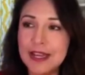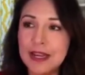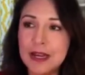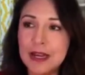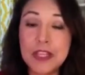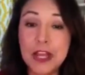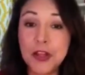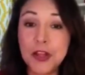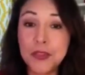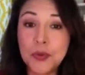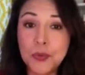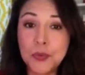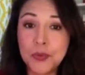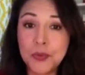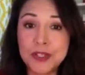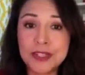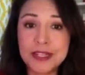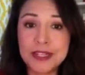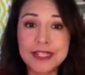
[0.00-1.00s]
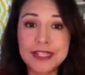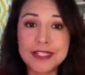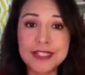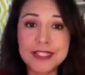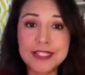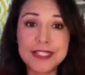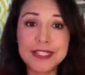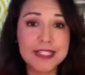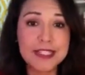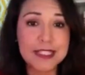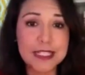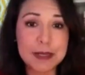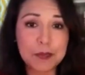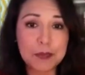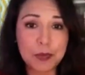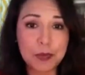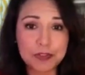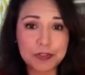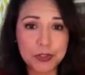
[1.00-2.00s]
And the other one is The
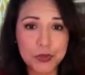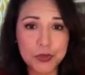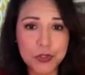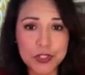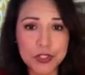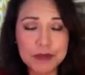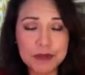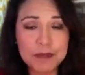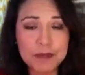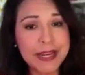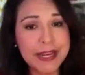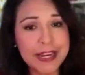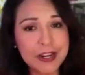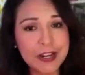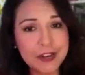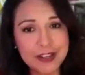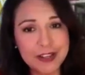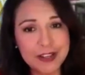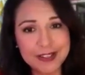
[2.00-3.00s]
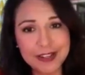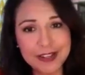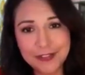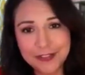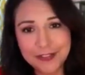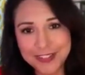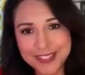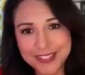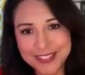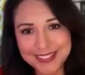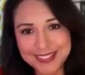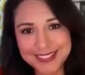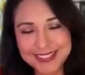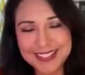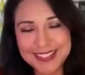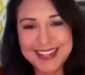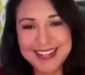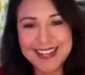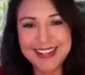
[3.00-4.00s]
Sleep Revolution by Arianna
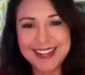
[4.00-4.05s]
Huffington.